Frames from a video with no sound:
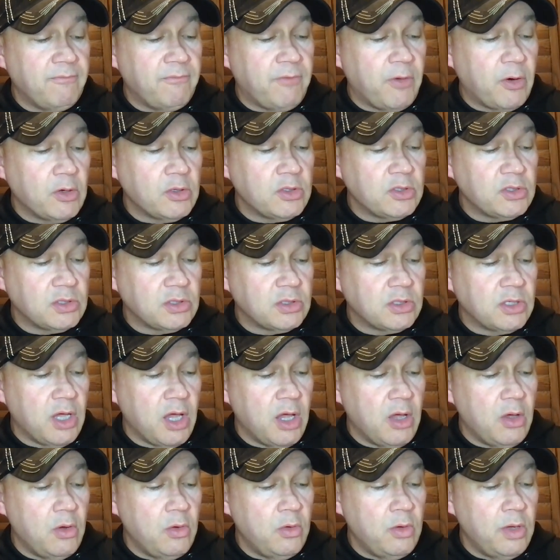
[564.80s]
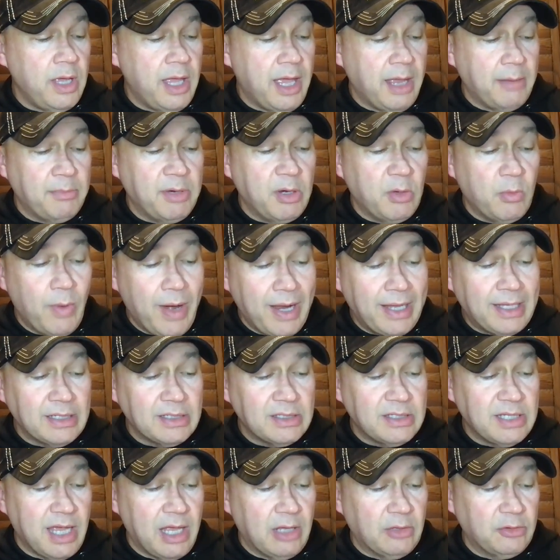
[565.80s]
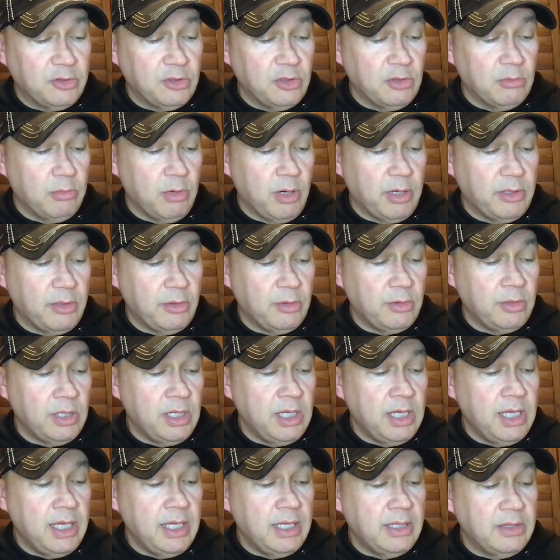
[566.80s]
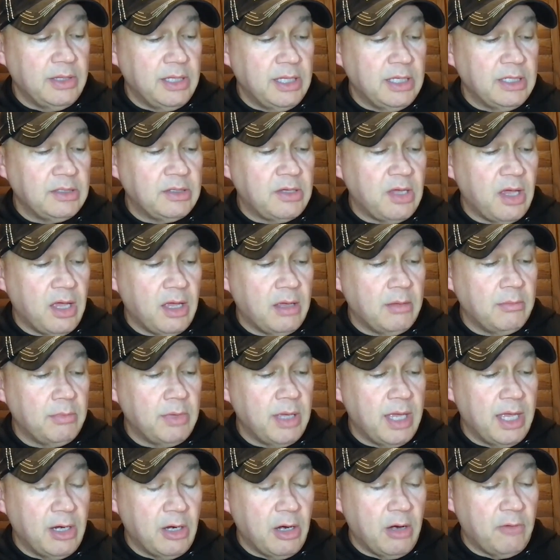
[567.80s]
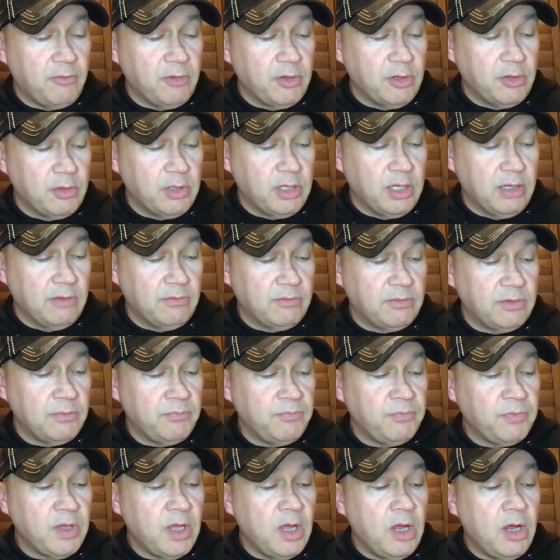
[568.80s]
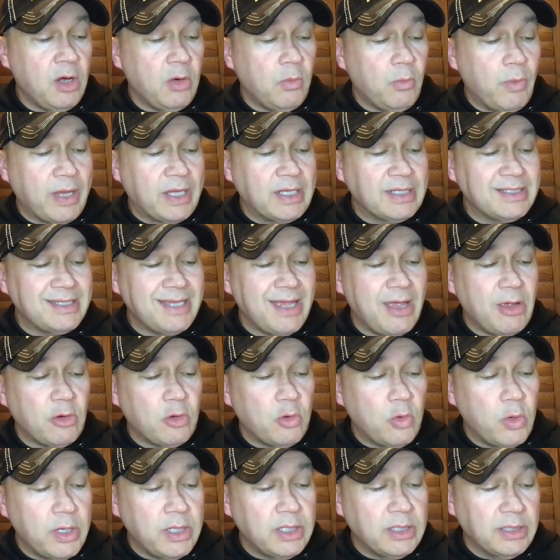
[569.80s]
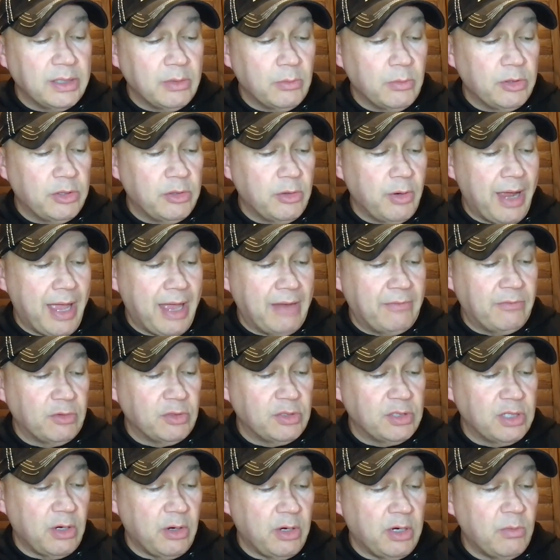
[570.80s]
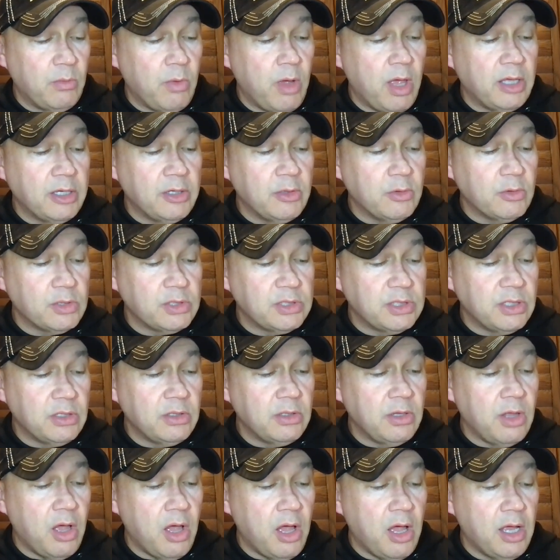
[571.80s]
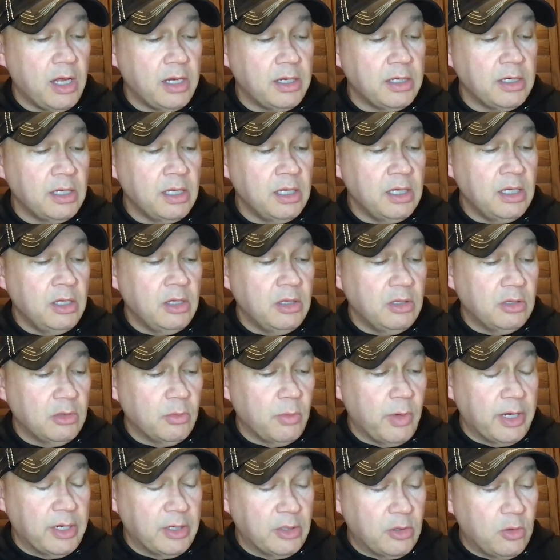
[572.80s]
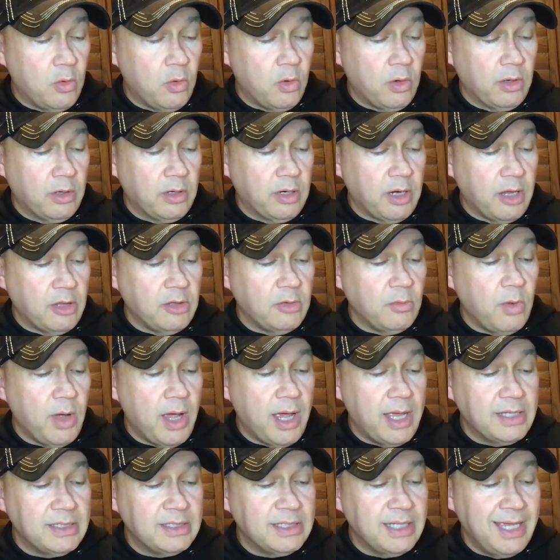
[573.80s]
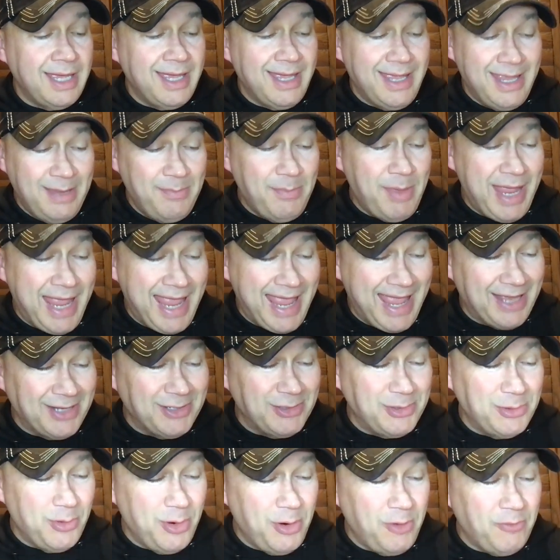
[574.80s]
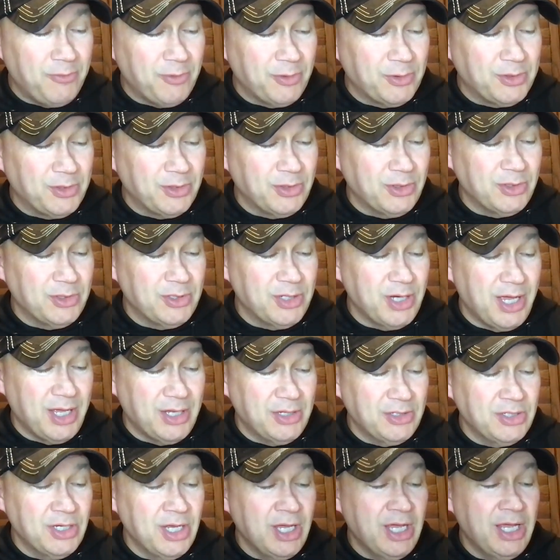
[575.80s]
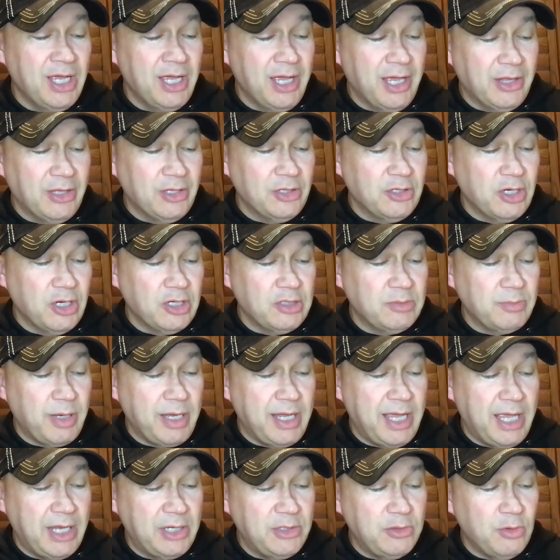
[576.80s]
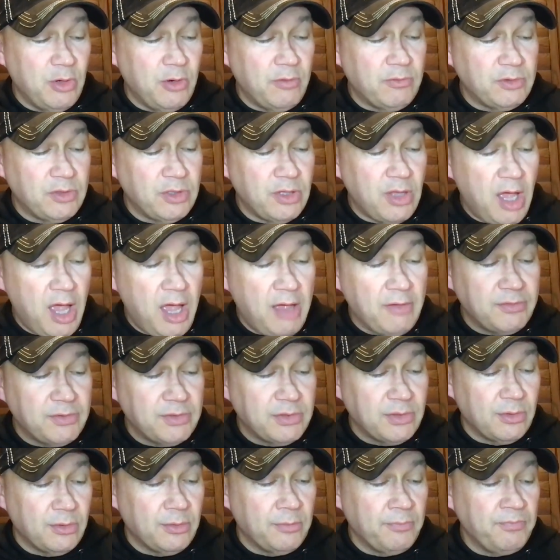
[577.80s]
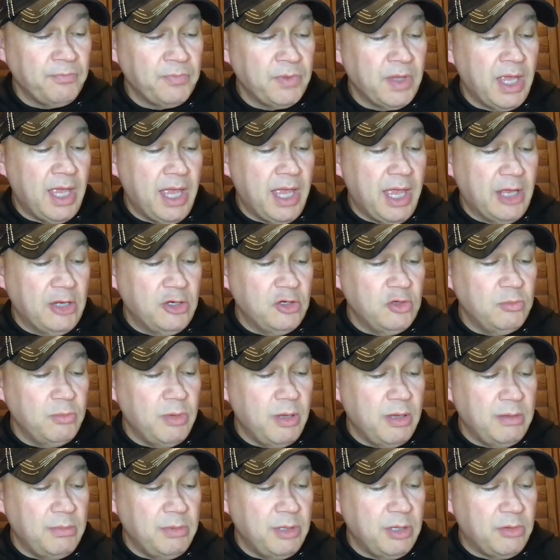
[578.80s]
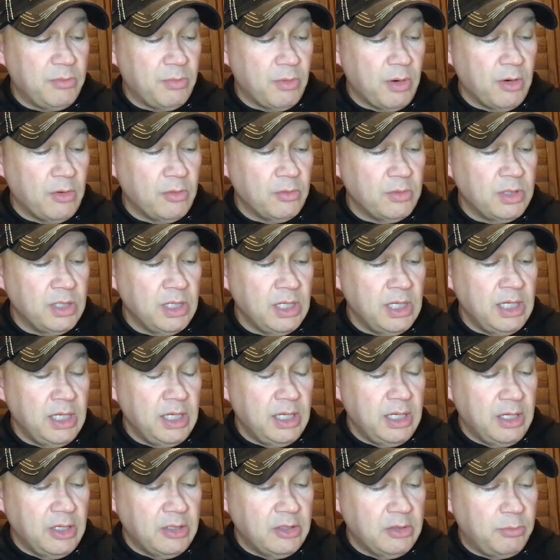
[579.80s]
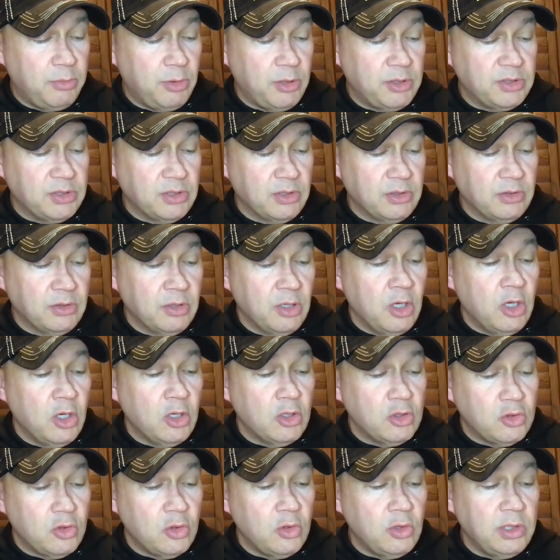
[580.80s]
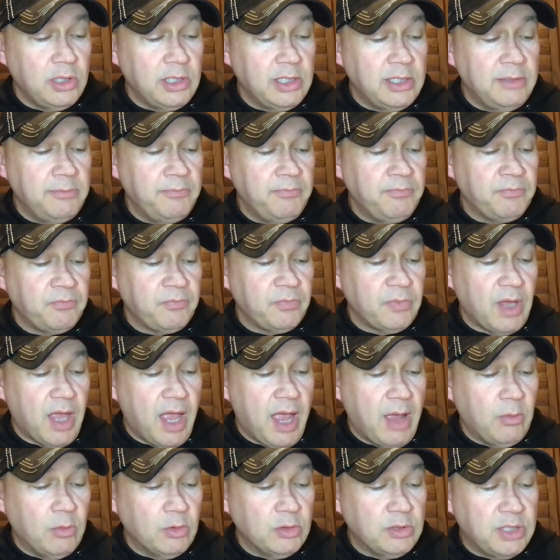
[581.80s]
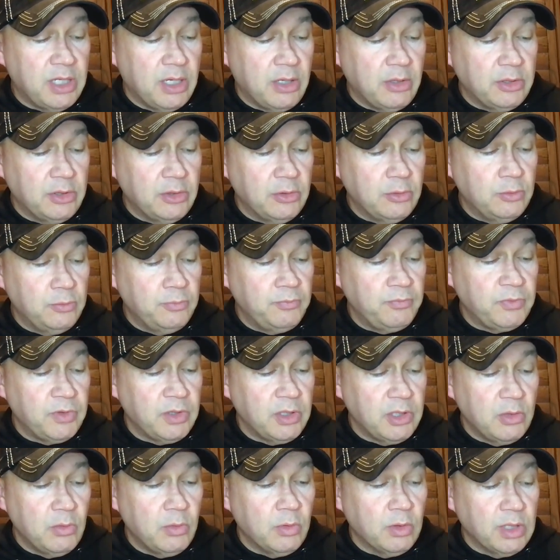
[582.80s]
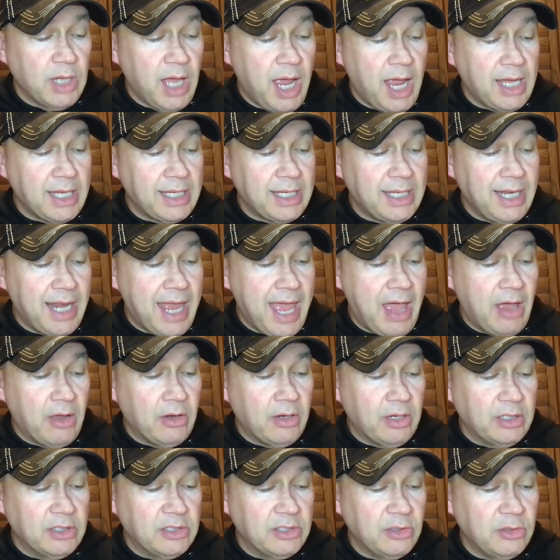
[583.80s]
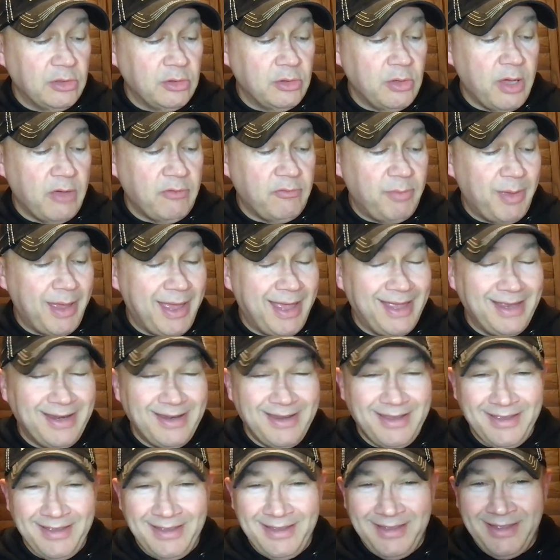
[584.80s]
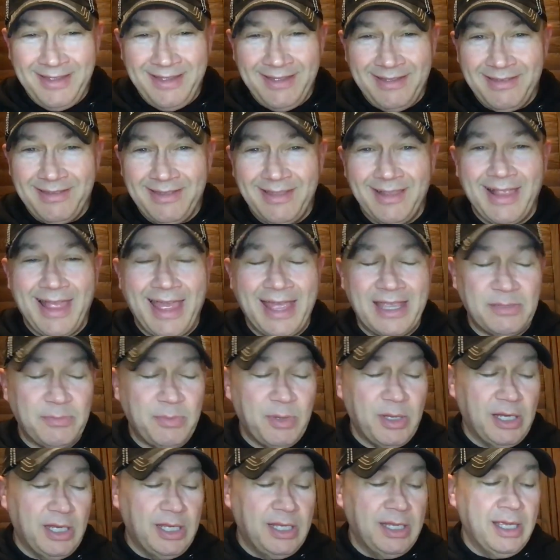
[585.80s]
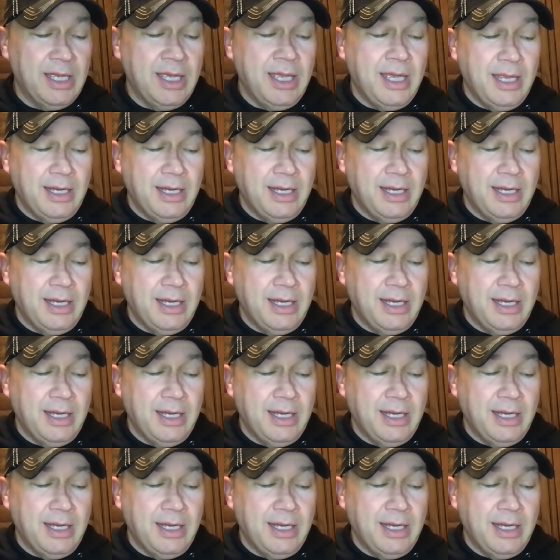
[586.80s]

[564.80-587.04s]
First, go and be reconciled to your brother, then come and offer your gift. Reconcile quickly with your adversary while you are still on the way to court. Otherwise, he may hand you over to the judge, and the judge may hand you over to the officer, and you may be thrown into prison. Truly, I will tell you, you will not get out until you have paid the last penny.